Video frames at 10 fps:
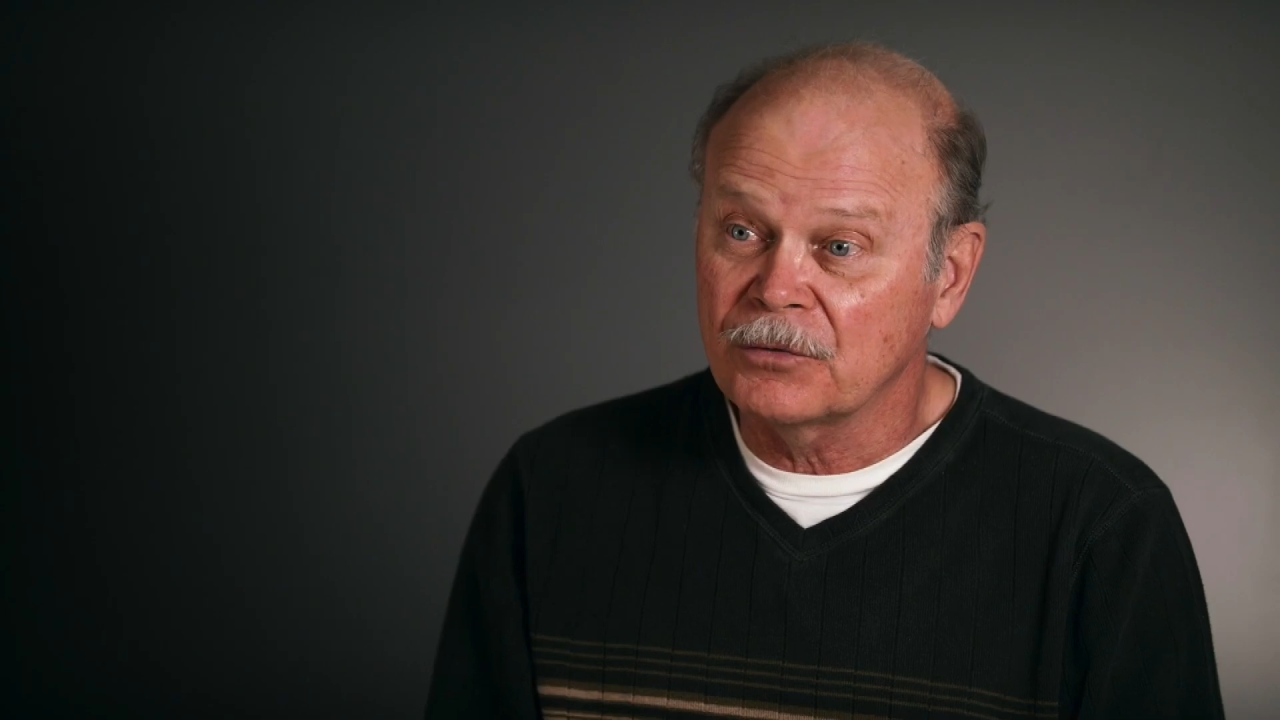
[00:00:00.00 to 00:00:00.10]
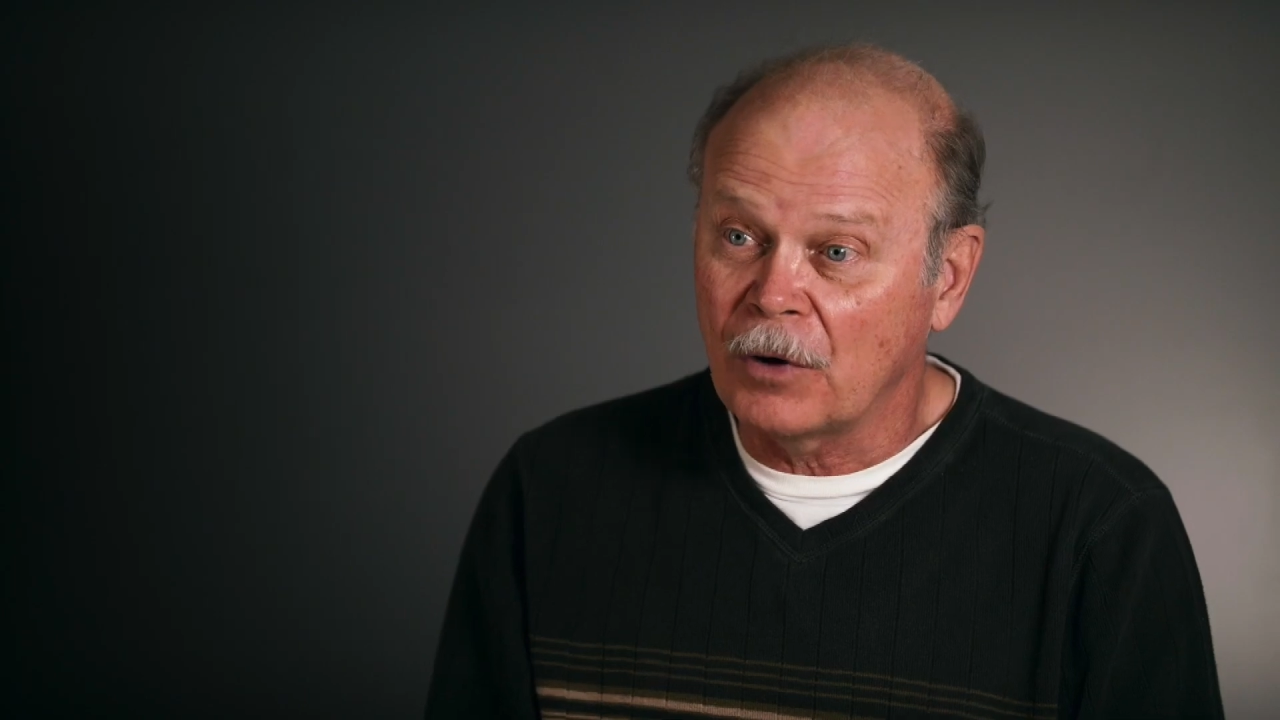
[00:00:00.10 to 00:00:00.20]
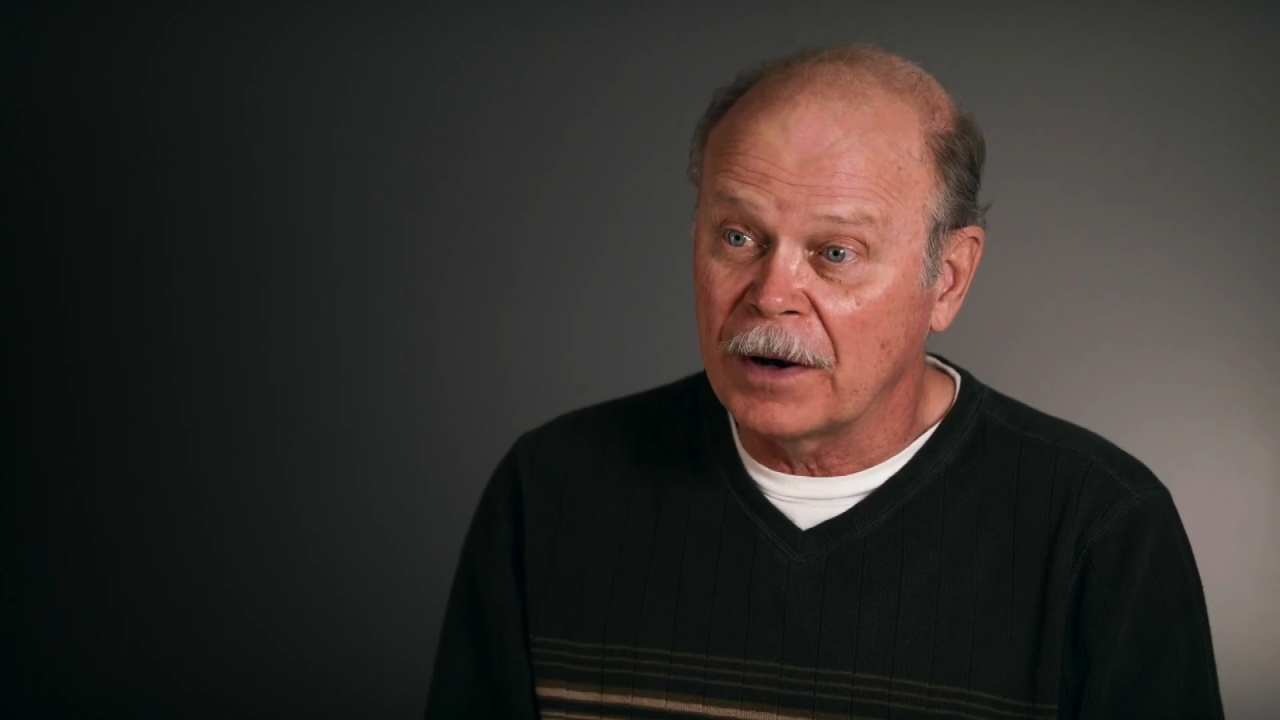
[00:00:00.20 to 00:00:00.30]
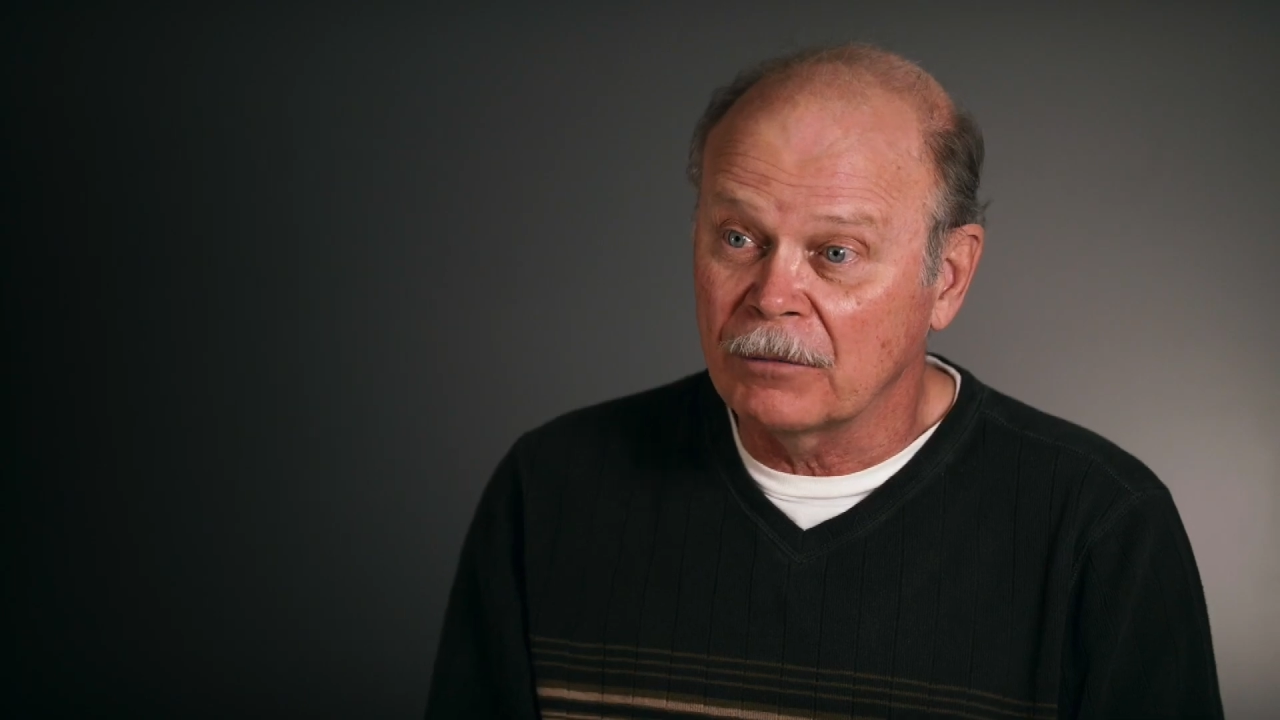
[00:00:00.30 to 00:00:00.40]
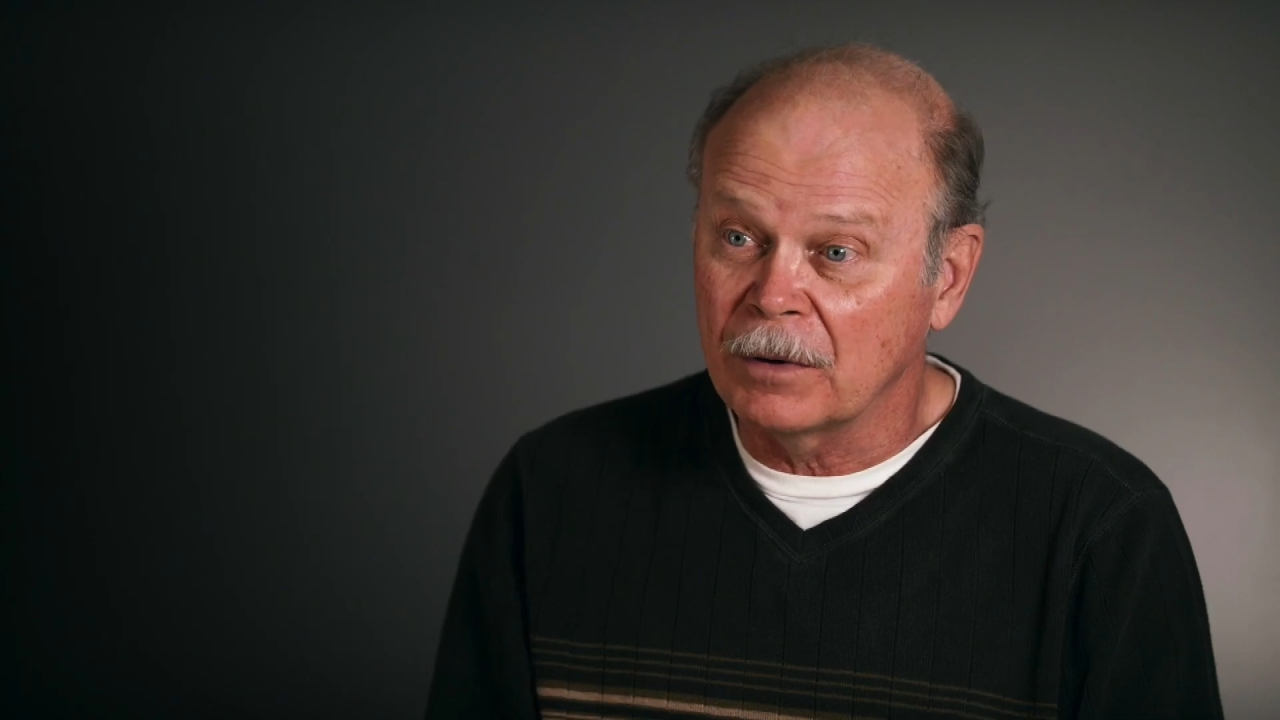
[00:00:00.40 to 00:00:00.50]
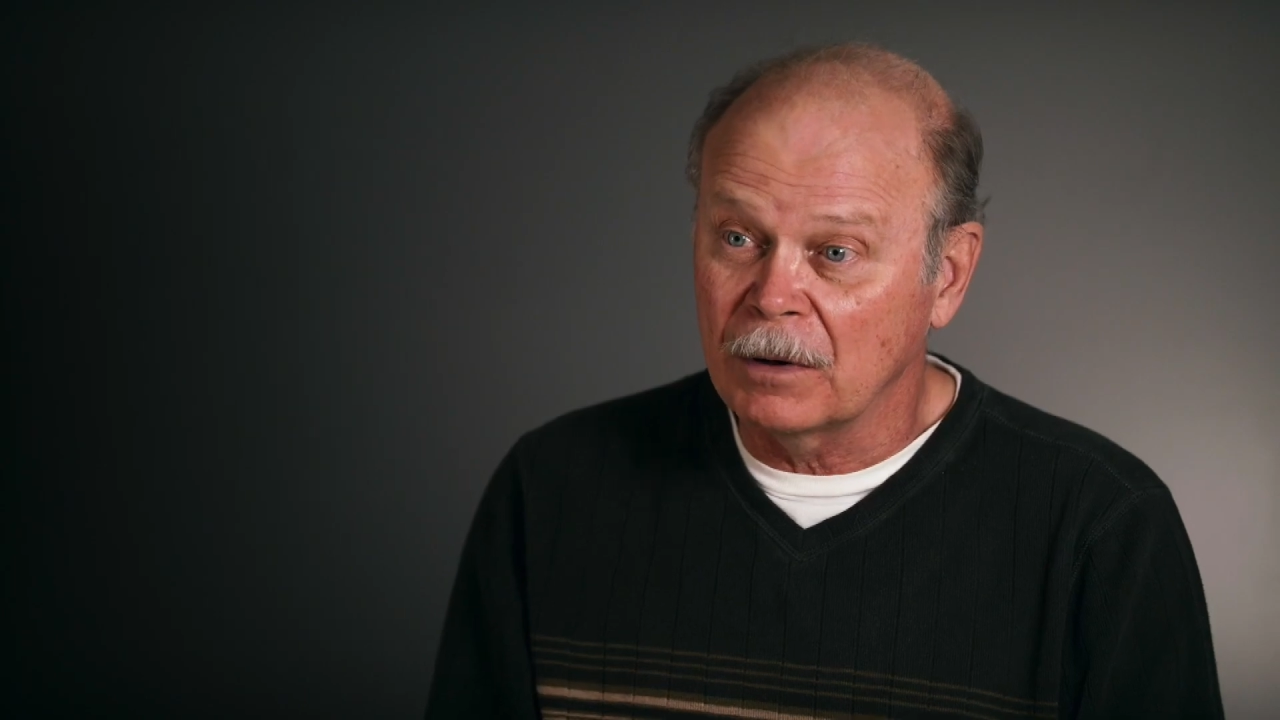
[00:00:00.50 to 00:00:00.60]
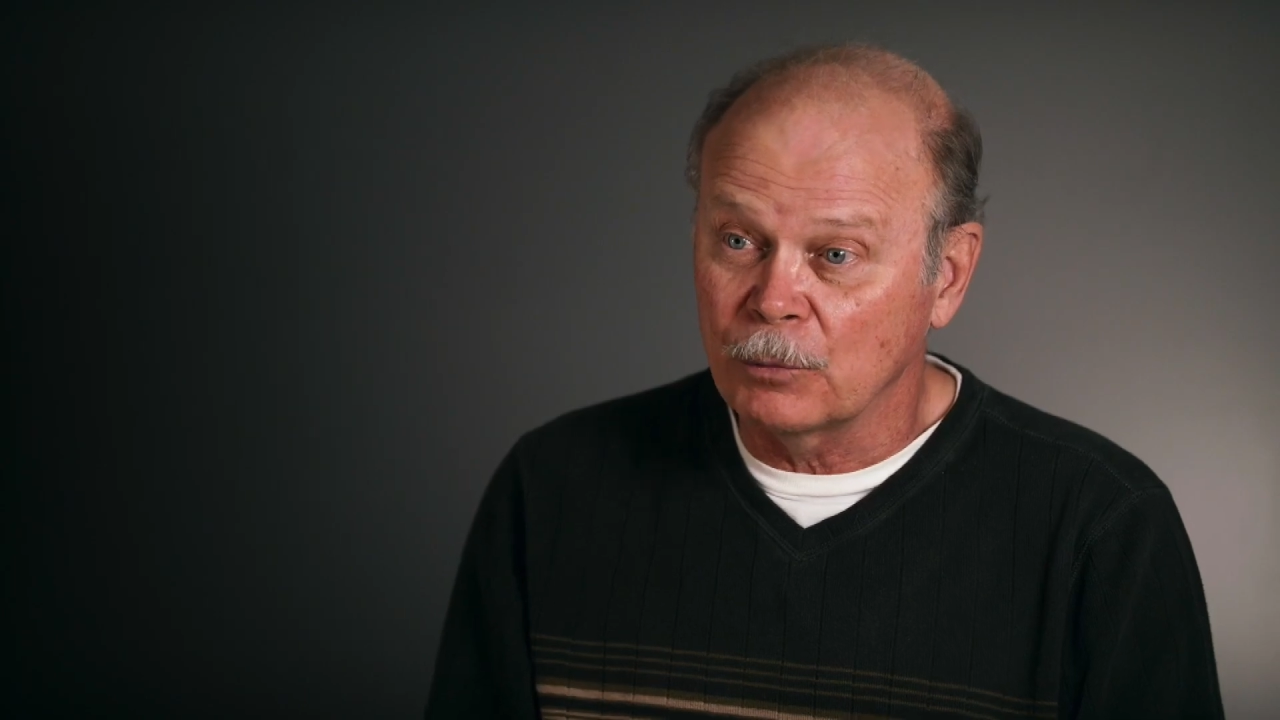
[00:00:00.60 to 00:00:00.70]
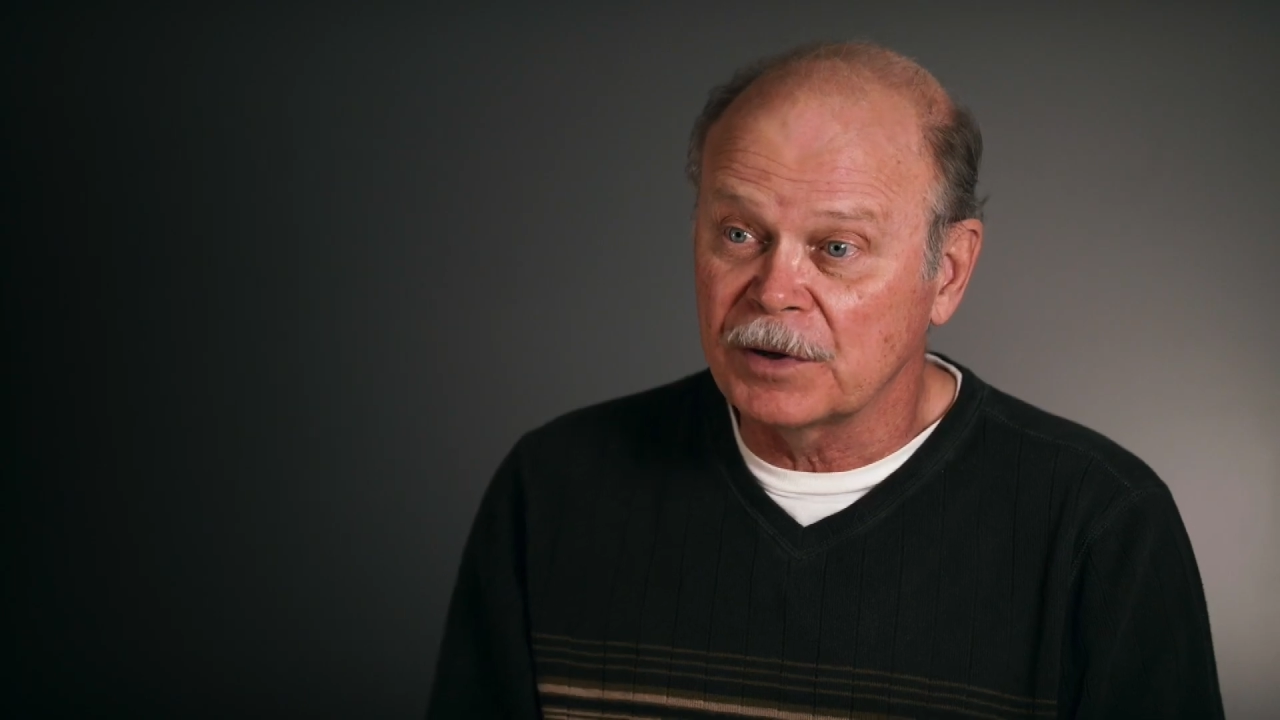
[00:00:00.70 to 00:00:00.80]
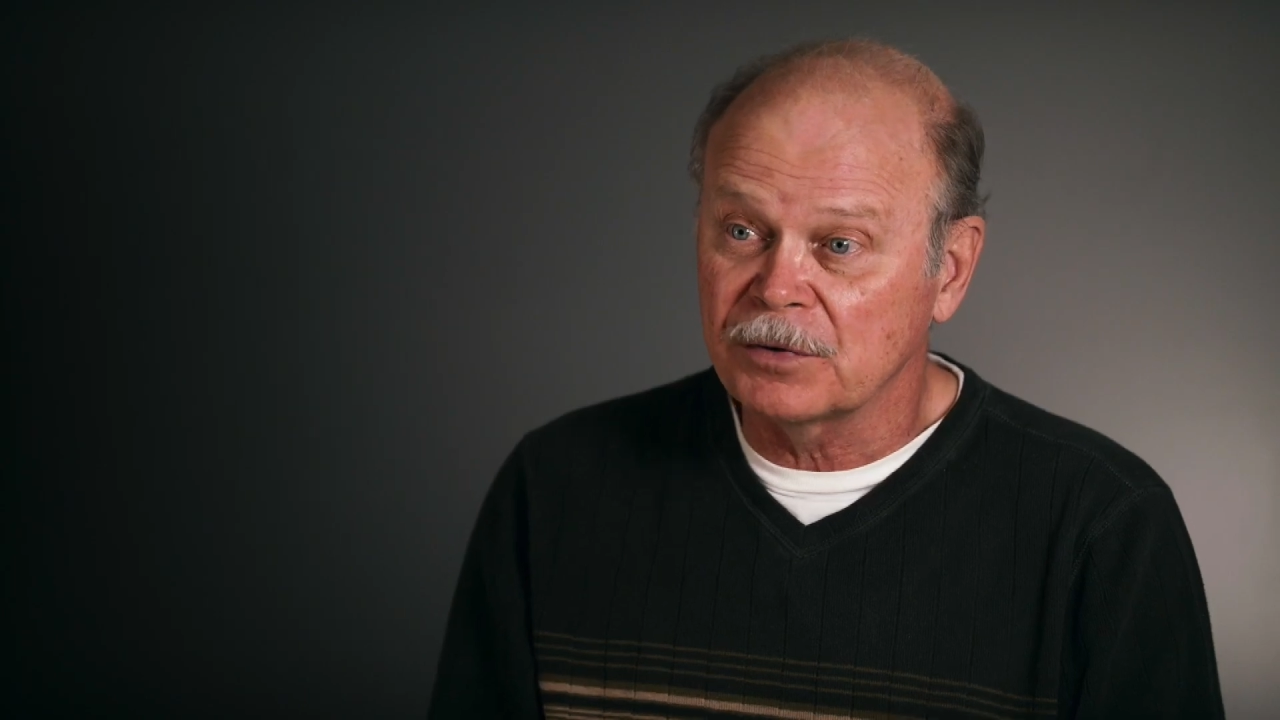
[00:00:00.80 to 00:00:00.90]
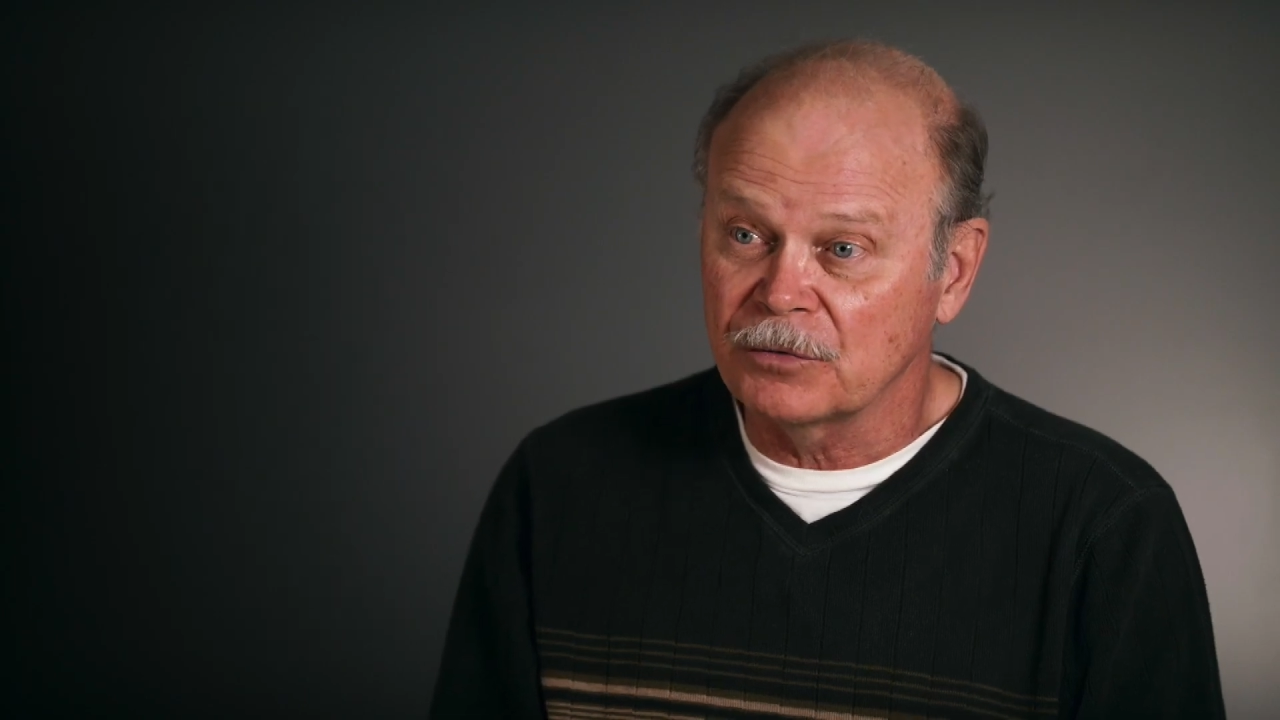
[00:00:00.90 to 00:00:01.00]
try and
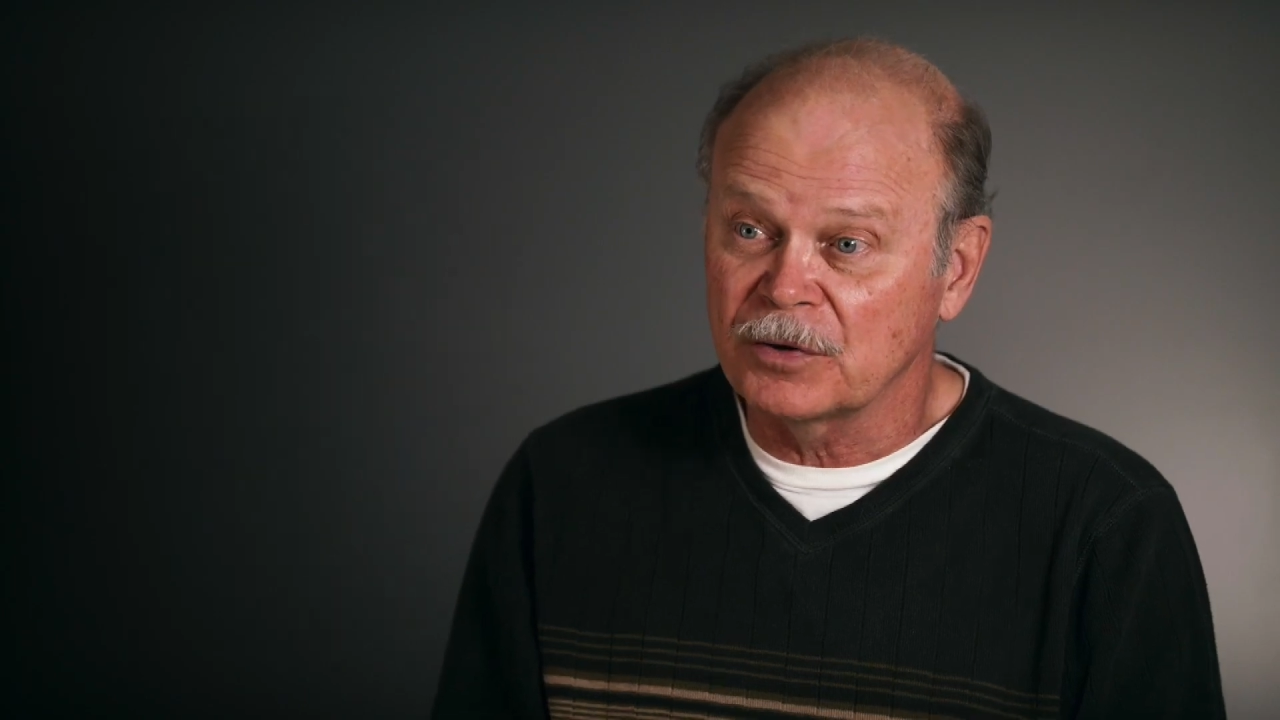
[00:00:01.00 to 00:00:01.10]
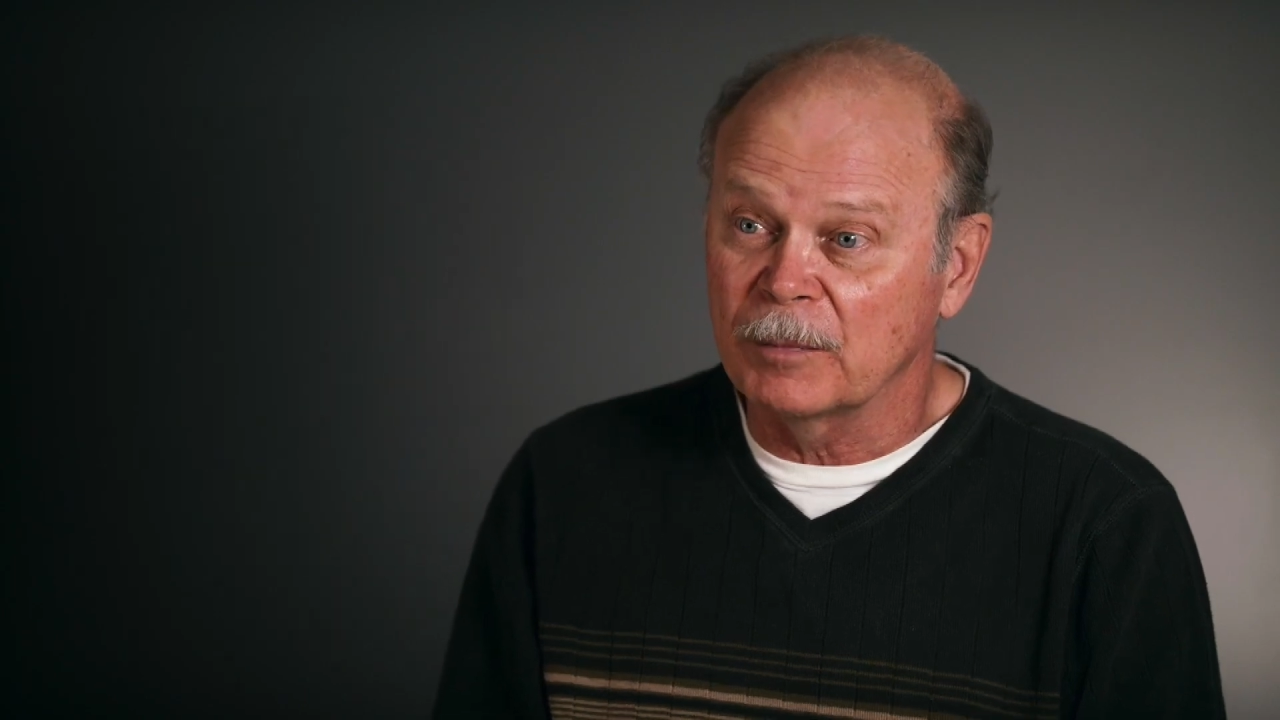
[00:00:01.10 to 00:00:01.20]
research